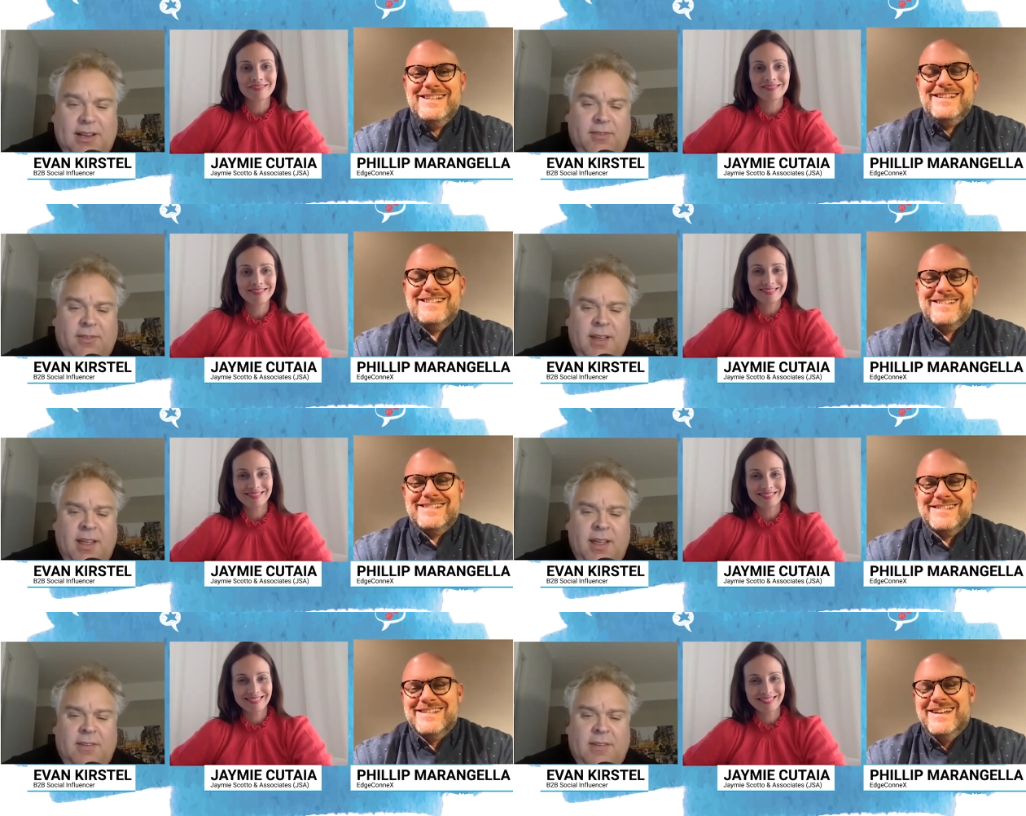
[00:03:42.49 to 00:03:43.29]
Speaker 1: is.
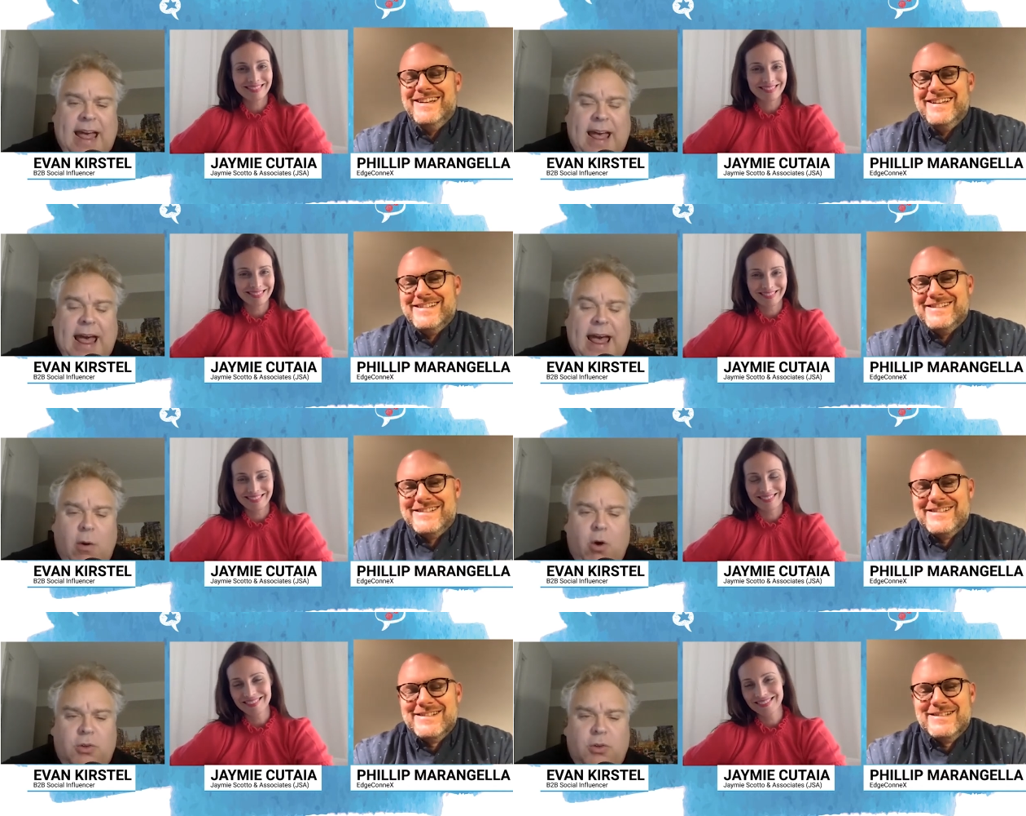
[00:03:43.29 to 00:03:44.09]
So
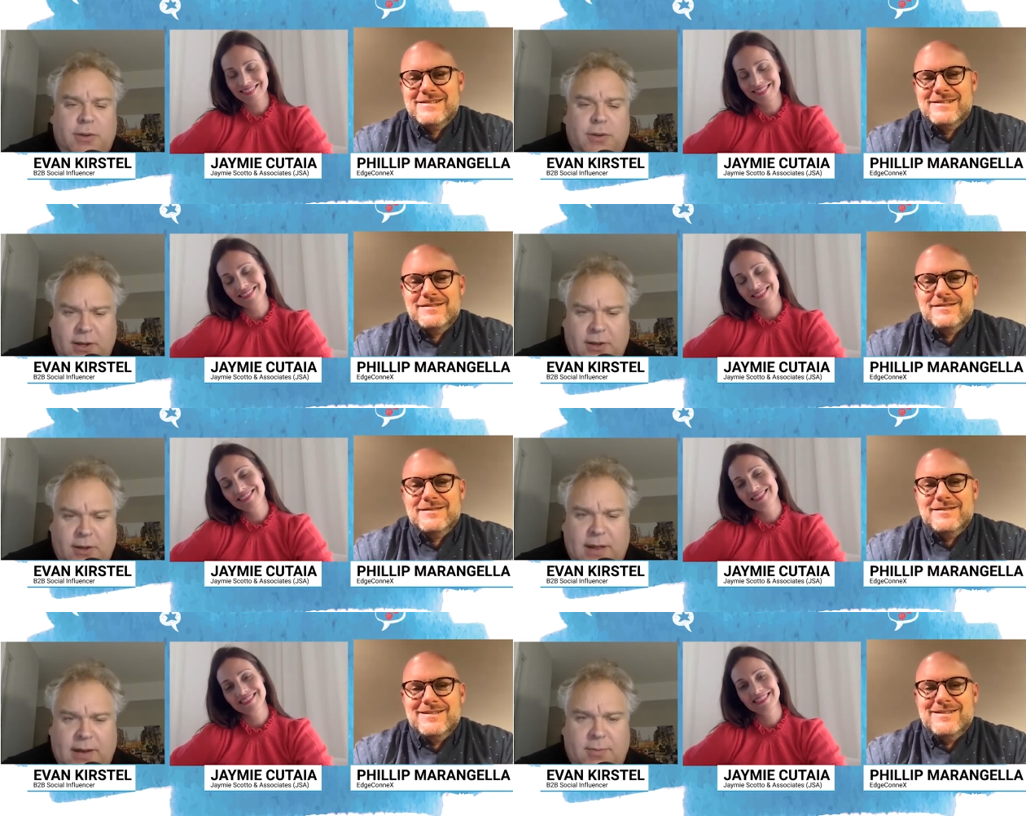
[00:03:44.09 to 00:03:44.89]
how old do you
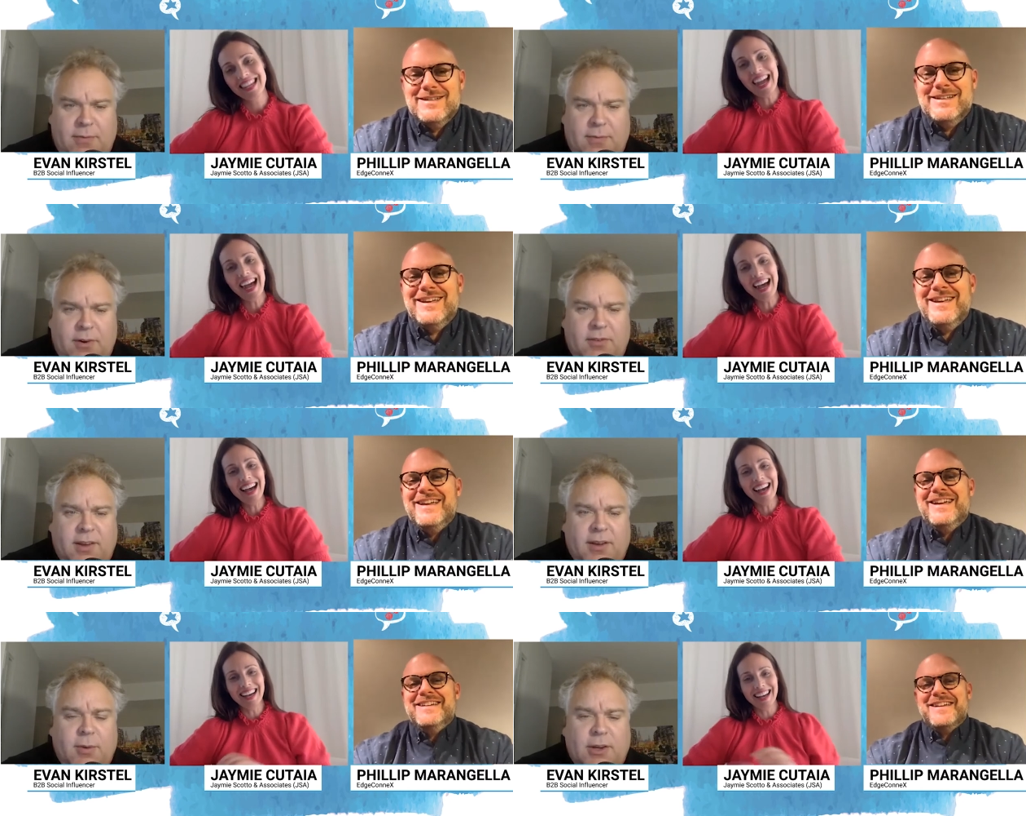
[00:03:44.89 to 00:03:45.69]
feel? That's my first
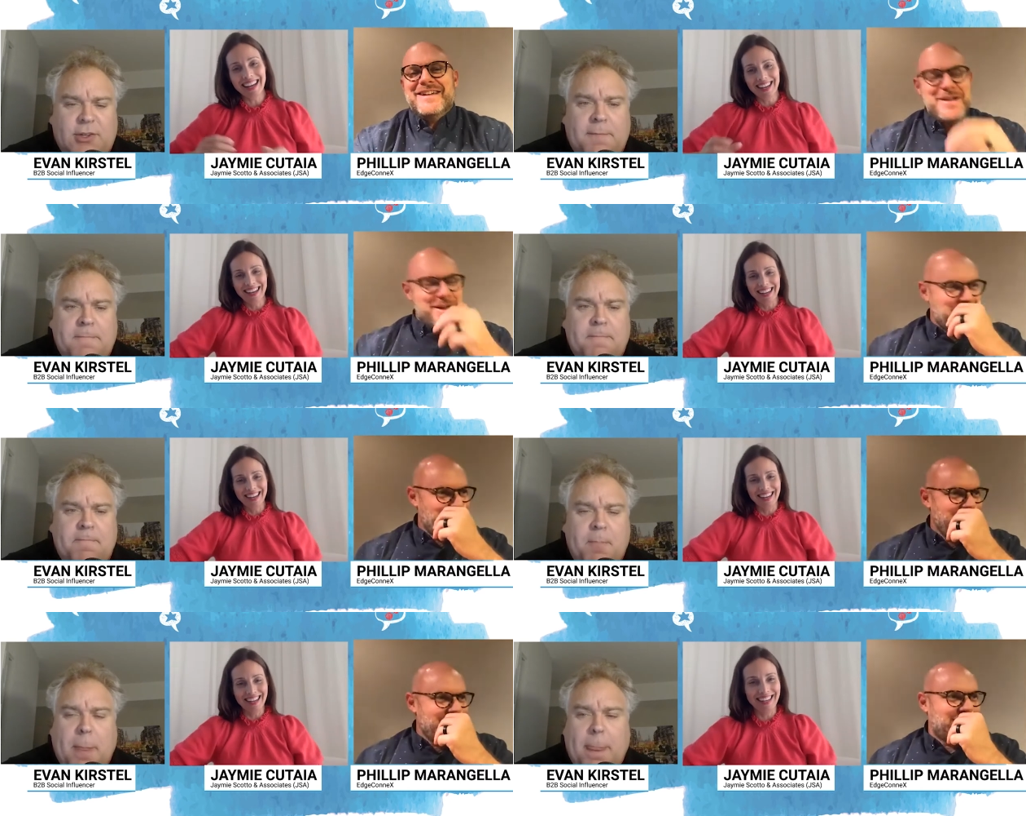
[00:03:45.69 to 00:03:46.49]
question.
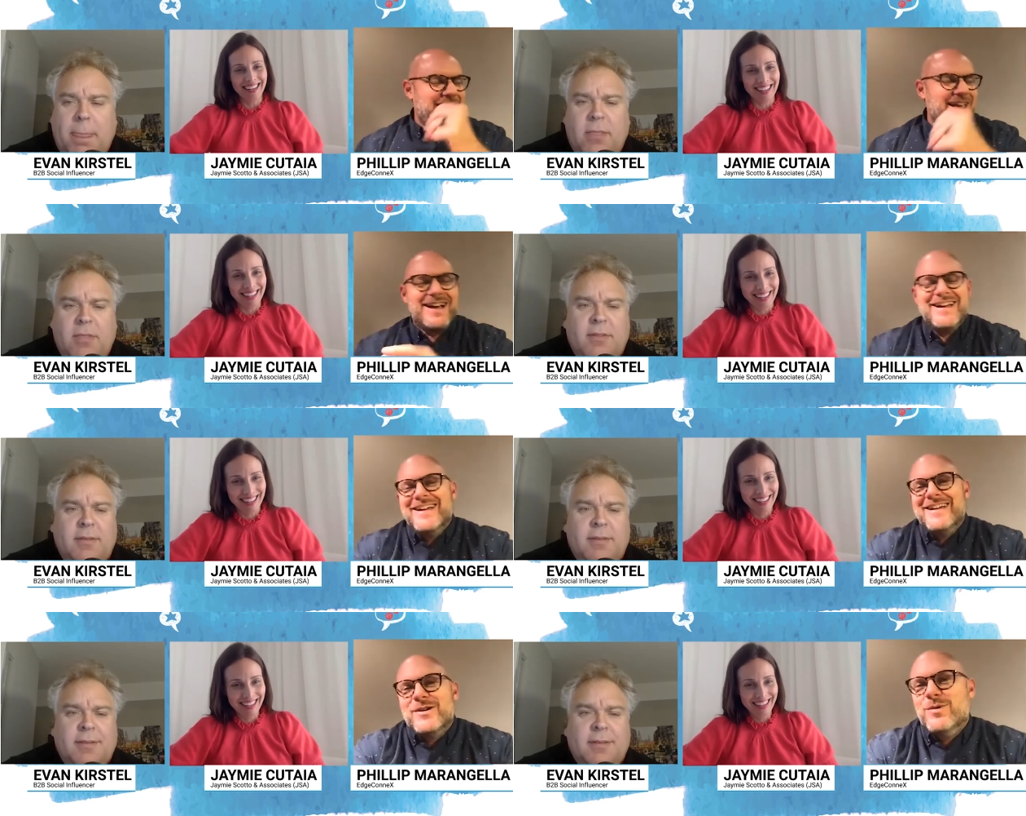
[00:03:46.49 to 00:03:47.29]
Speaker 2: Yeah,
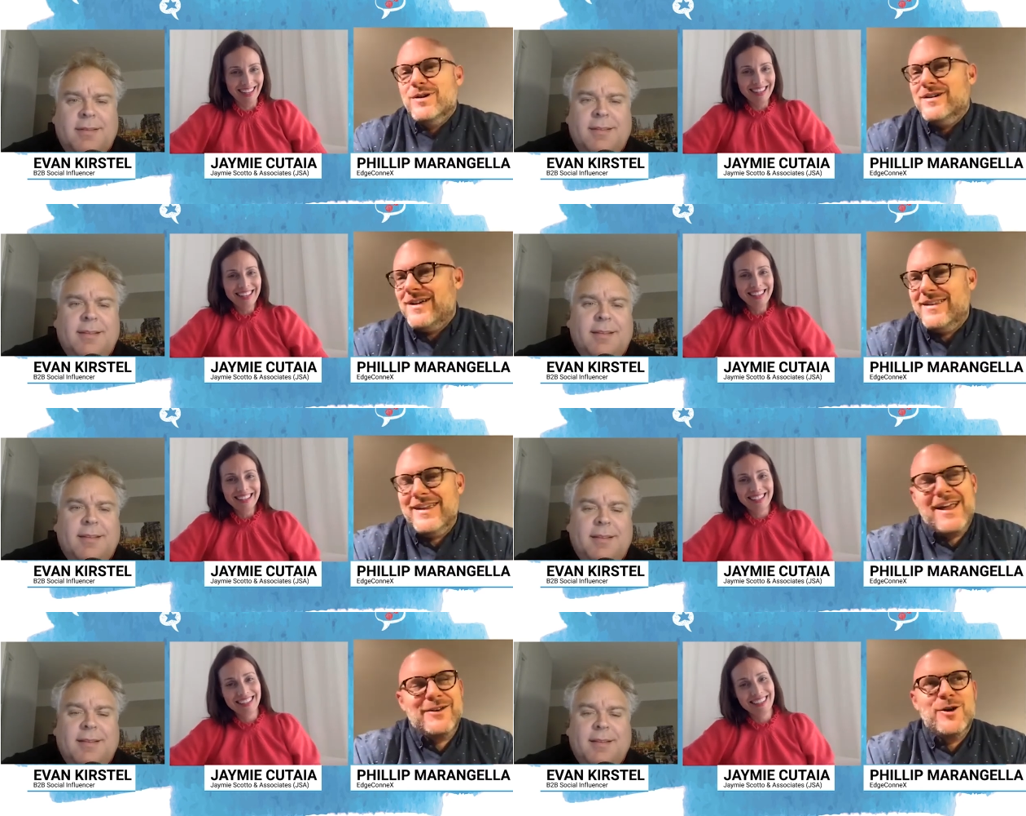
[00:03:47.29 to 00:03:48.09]
well, I
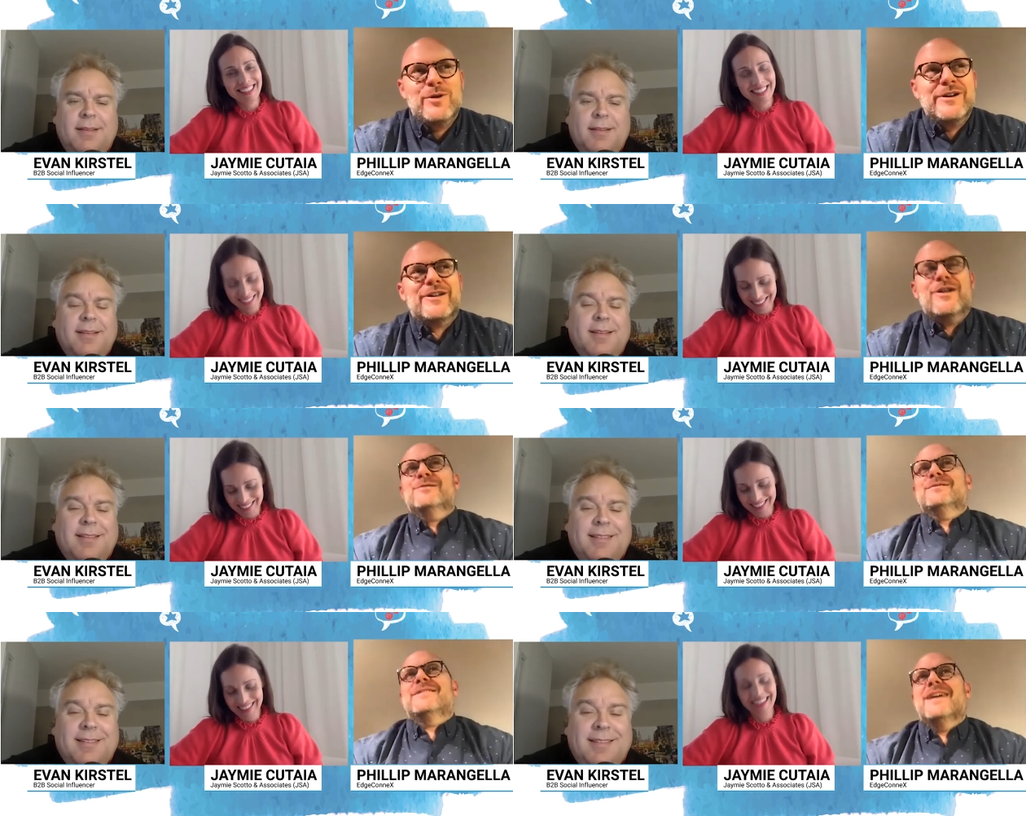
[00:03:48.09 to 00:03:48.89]
don't know where you're
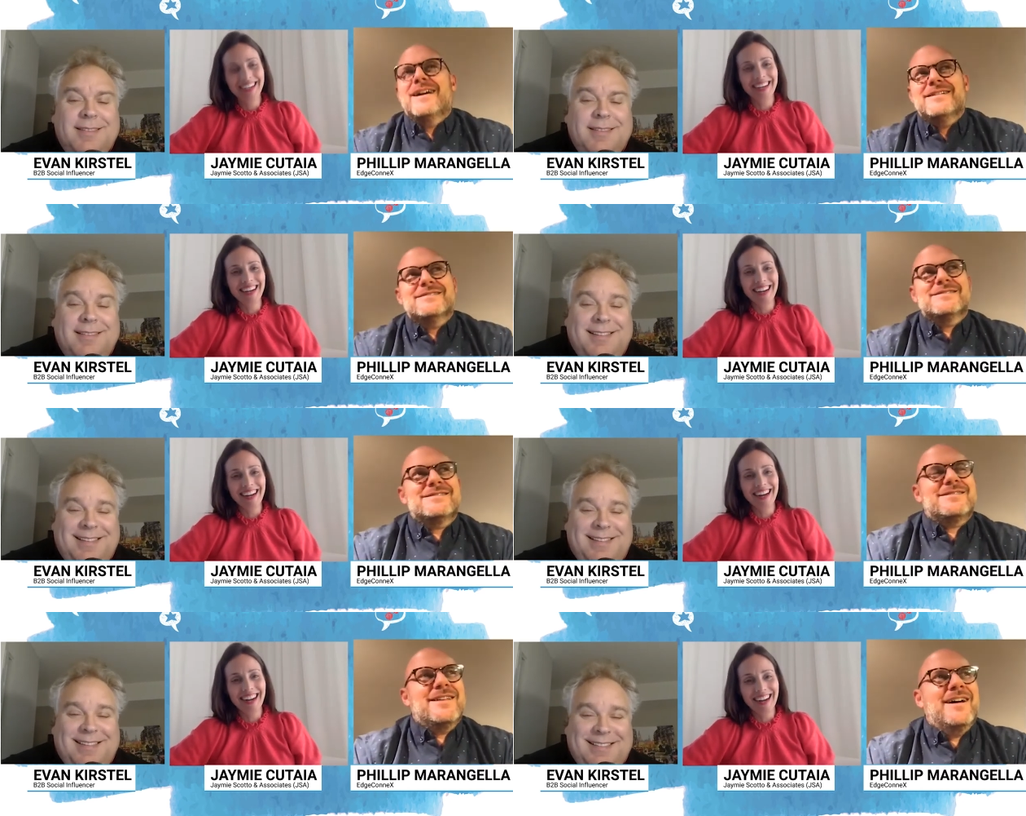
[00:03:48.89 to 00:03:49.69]
going with
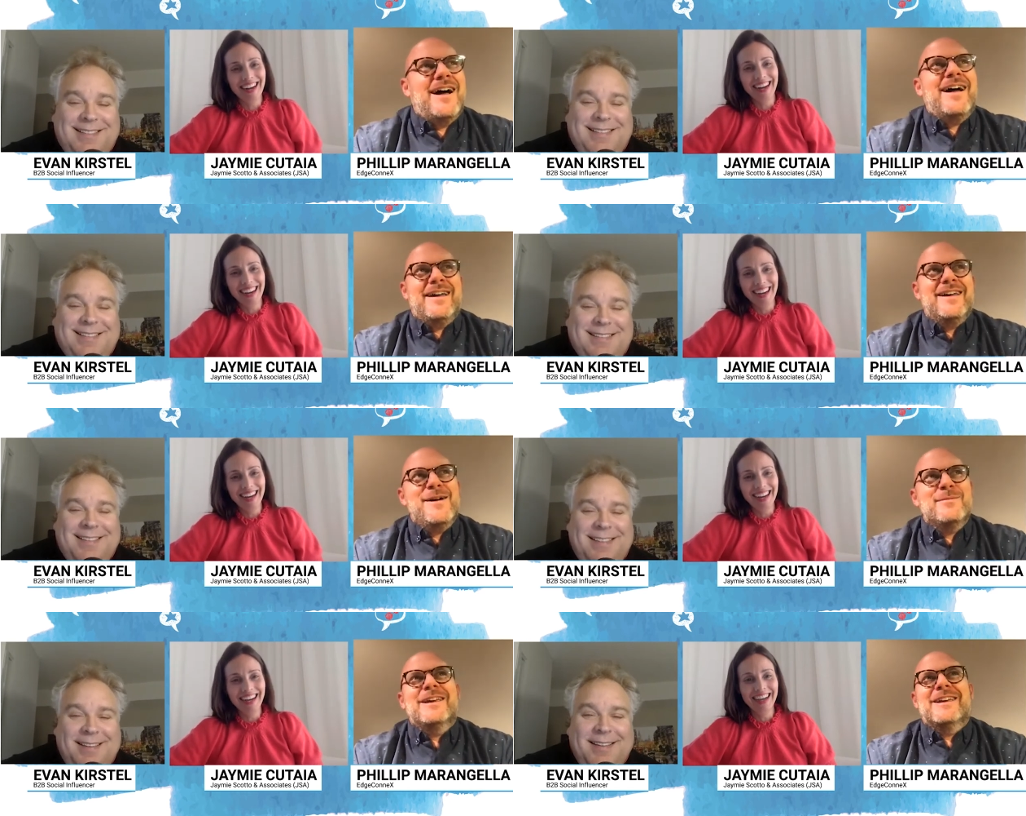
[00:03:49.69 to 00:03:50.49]
that. I
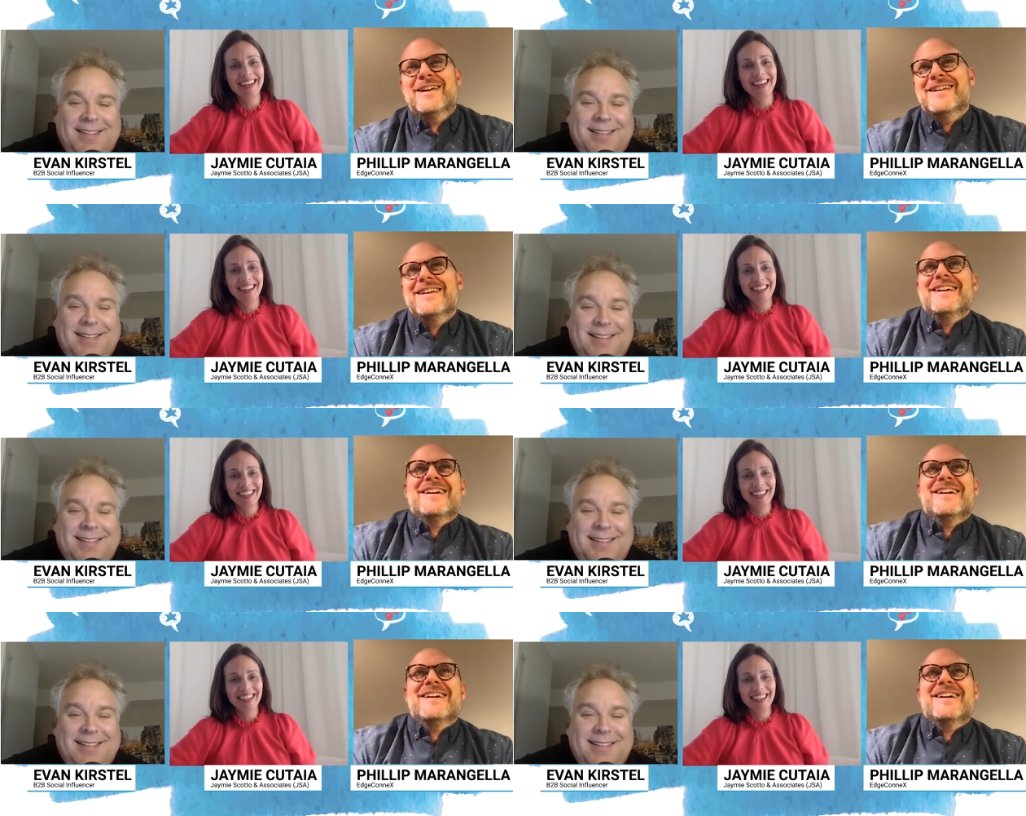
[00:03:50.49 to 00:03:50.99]
am